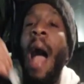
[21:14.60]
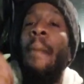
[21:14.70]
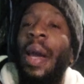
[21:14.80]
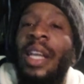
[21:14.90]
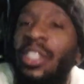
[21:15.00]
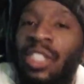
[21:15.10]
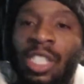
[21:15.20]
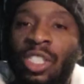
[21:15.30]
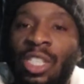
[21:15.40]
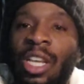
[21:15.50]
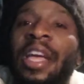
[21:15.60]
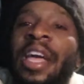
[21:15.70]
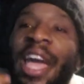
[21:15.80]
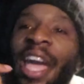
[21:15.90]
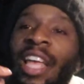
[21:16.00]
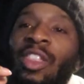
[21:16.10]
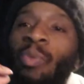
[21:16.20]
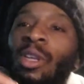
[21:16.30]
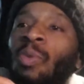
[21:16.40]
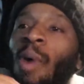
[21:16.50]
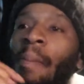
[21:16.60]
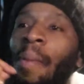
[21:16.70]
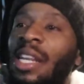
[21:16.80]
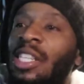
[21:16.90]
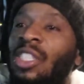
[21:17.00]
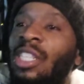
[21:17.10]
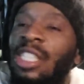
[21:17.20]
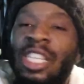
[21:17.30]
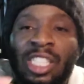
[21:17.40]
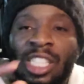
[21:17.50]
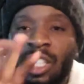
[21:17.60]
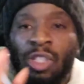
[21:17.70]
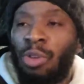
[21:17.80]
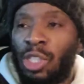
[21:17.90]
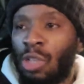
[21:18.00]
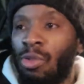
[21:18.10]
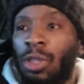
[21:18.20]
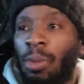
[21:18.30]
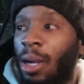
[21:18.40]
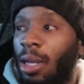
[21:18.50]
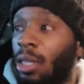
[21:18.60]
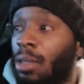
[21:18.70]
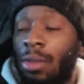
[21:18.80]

I made the decision. And the reason why I made the decision is this is no excuse about it,